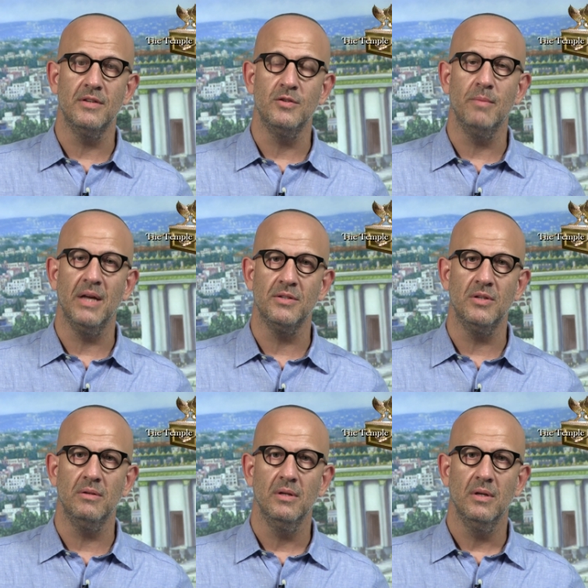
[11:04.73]
Could you
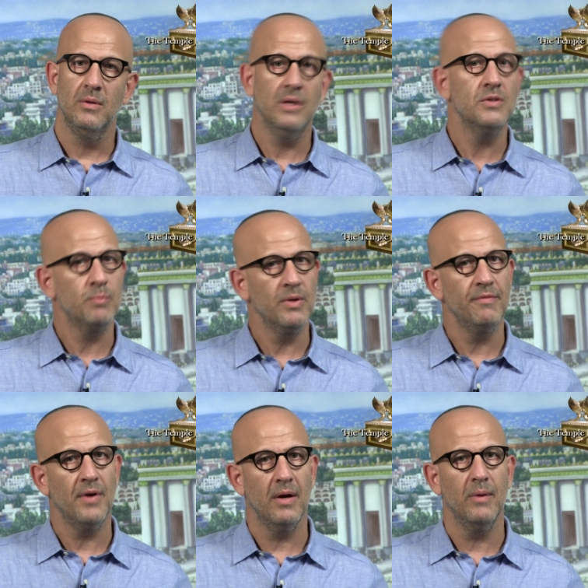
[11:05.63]
imagine? Yericho is pretty
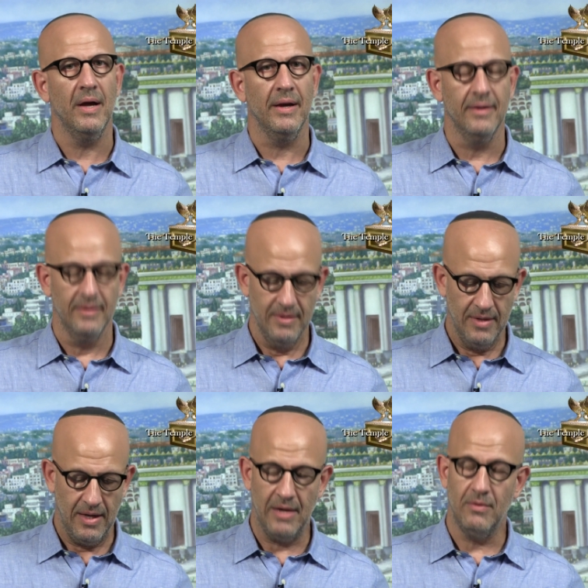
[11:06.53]
far away.
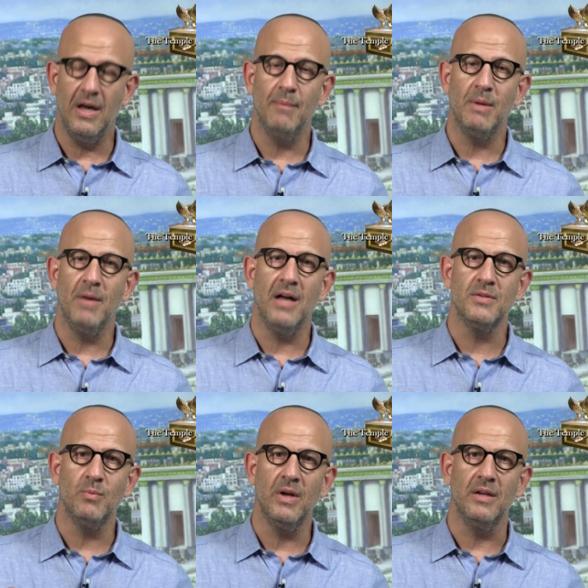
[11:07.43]
I don't know how many
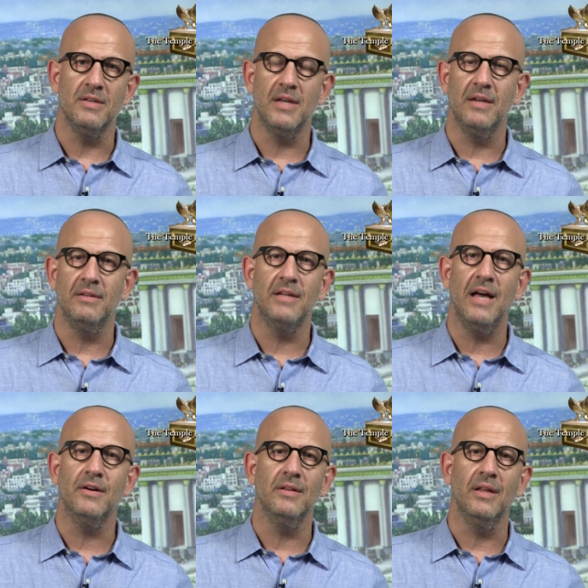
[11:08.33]
miles away it is. I didn't
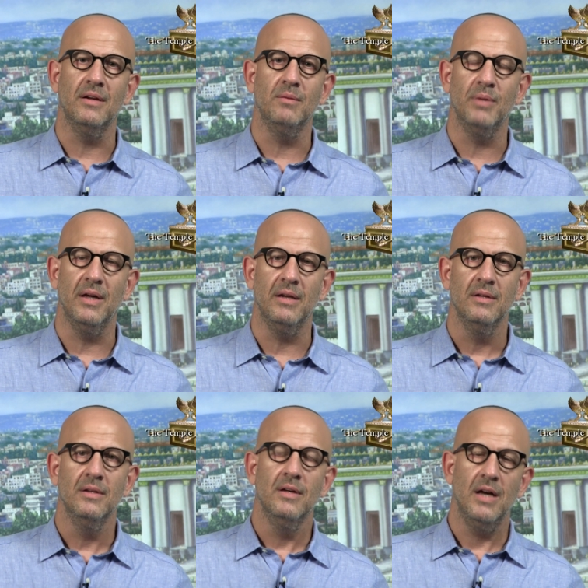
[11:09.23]
calculate it, but
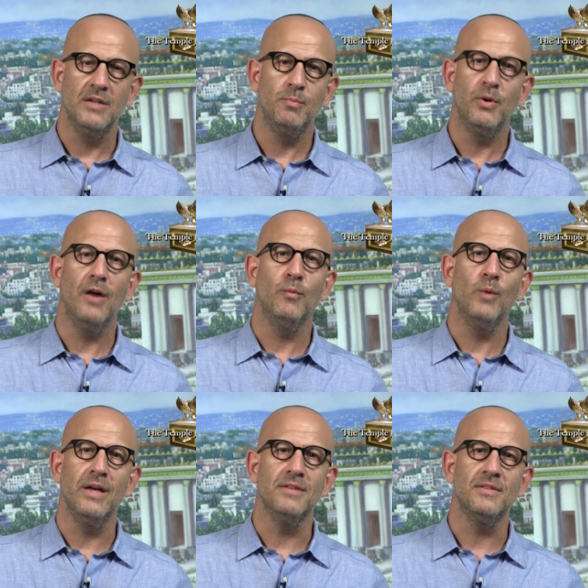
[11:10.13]
I should put on
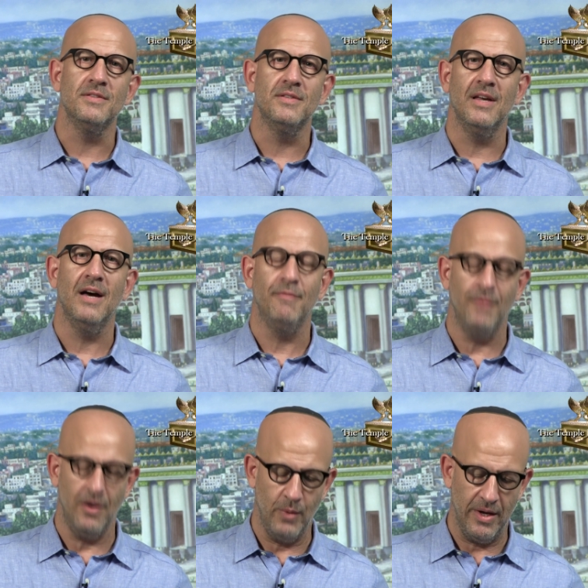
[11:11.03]
Waze to see how
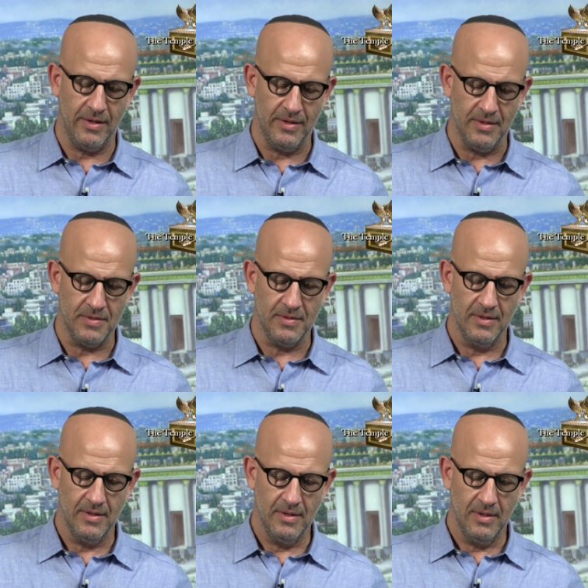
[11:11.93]
far away it is.
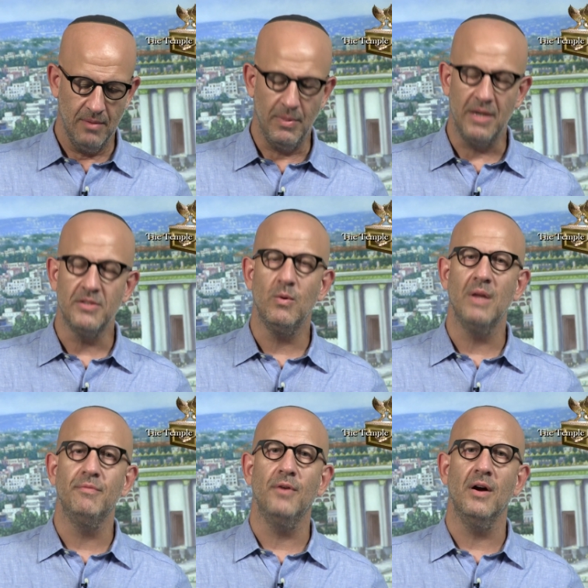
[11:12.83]
But it's
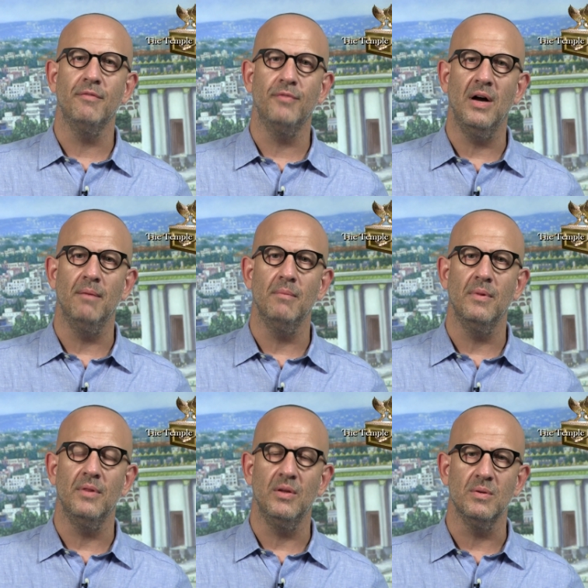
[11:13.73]
quite far from
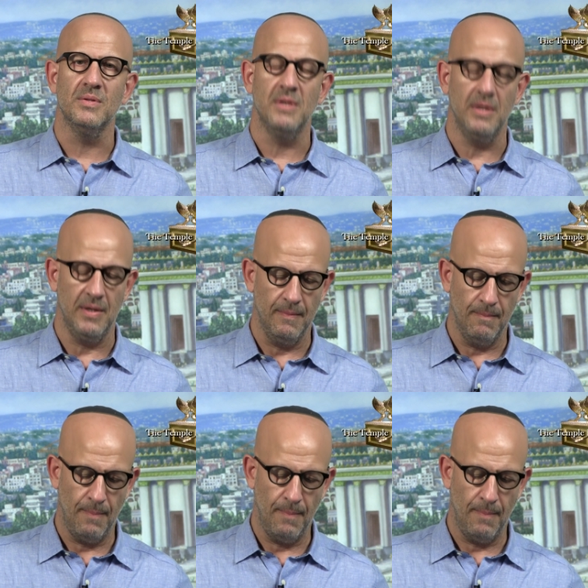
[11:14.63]
the old city.